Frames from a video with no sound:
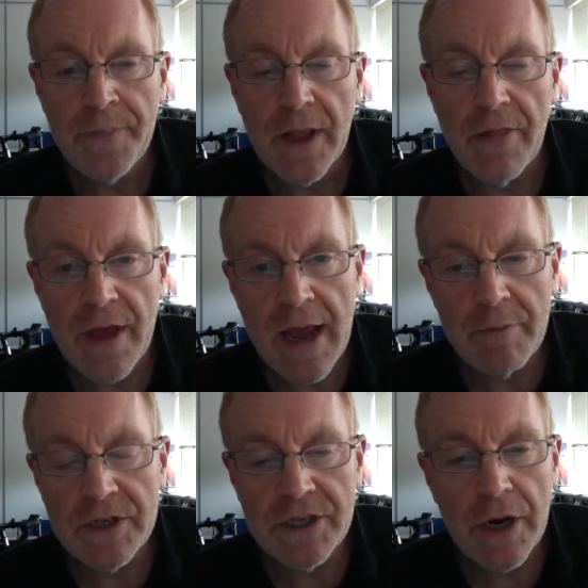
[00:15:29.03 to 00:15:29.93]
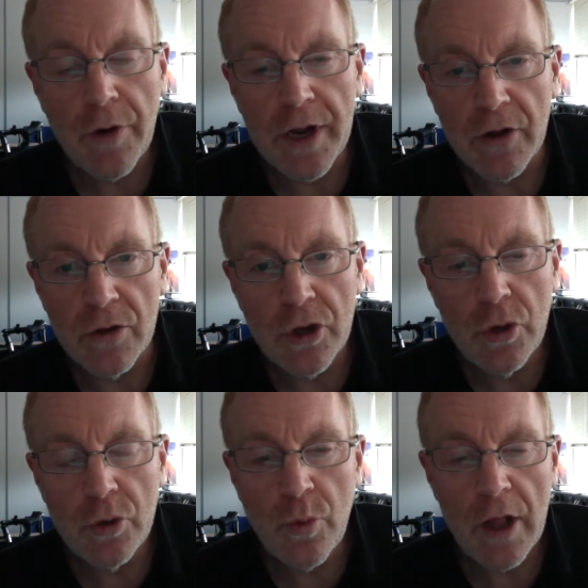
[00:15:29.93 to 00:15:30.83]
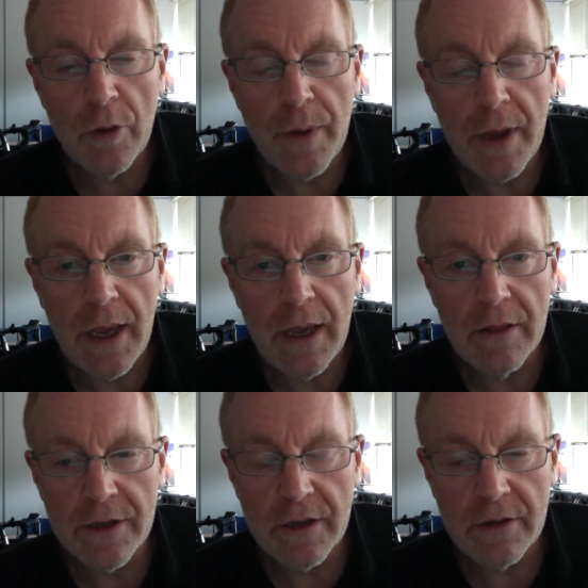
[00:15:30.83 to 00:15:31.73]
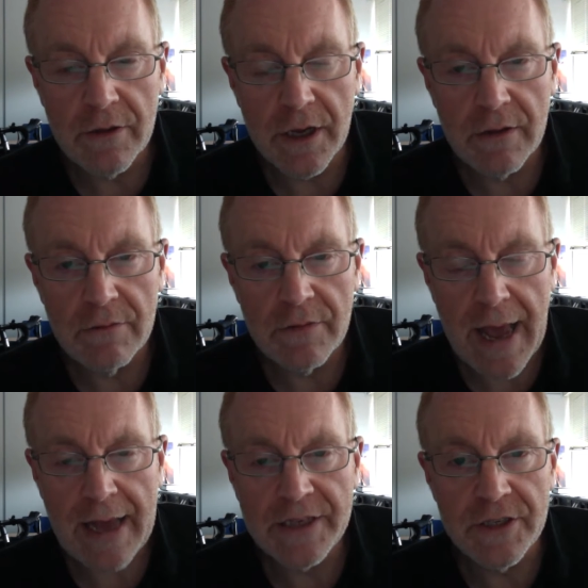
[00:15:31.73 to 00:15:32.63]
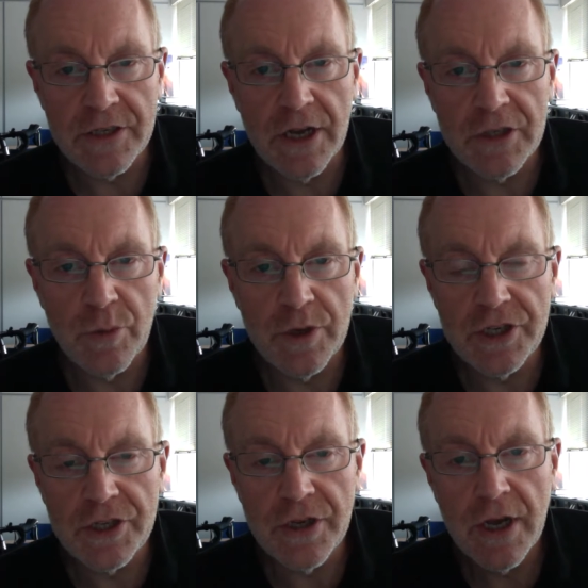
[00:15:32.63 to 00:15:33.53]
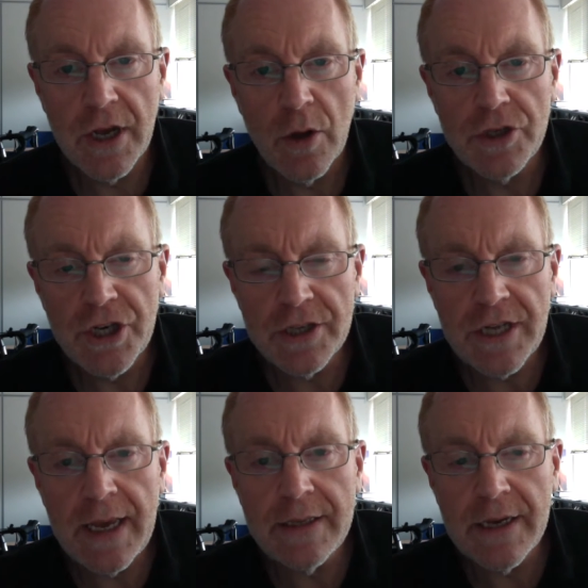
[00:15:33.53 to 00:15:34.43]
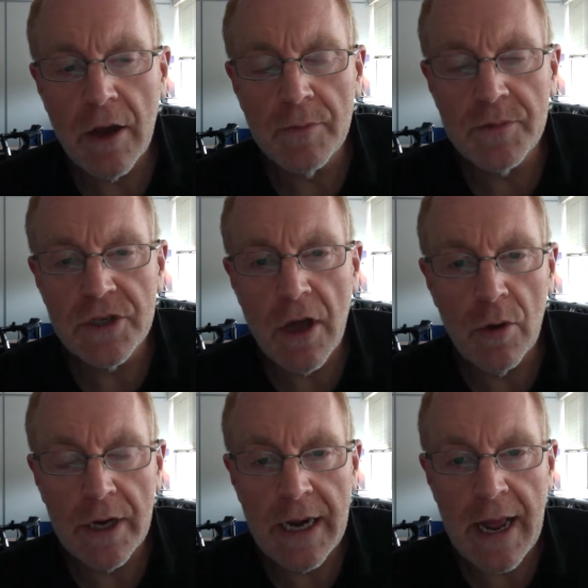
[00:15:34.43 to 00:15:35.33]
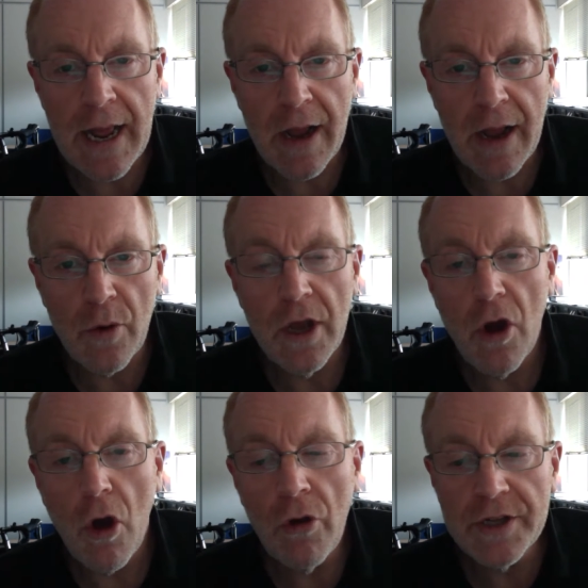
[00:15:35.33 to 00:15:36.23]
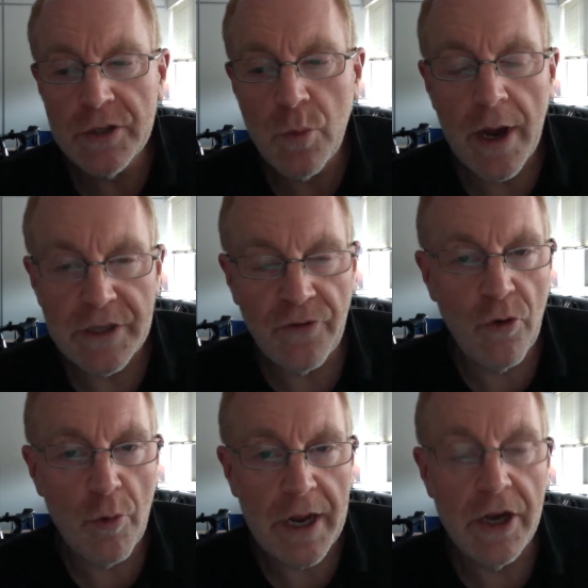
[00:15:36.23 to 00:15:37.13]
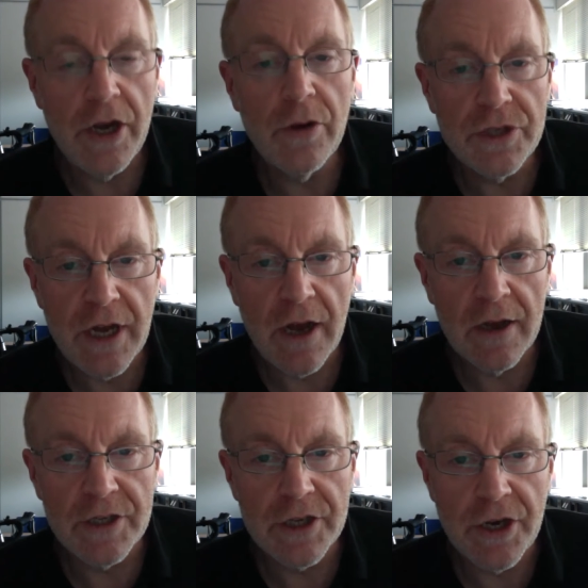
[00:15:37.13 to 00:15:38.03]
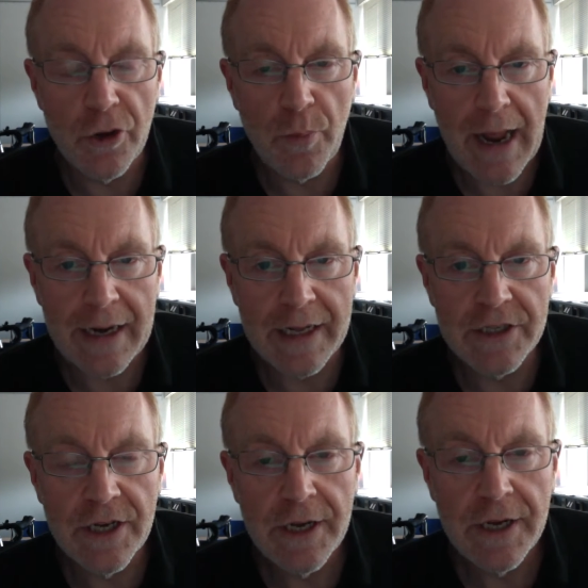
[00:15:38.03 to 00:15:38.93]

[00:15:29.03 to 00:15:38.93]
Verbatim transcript: And that material could well be the, the gas and dust, which is just heating up slowly now on its way to forming new stars and new planets.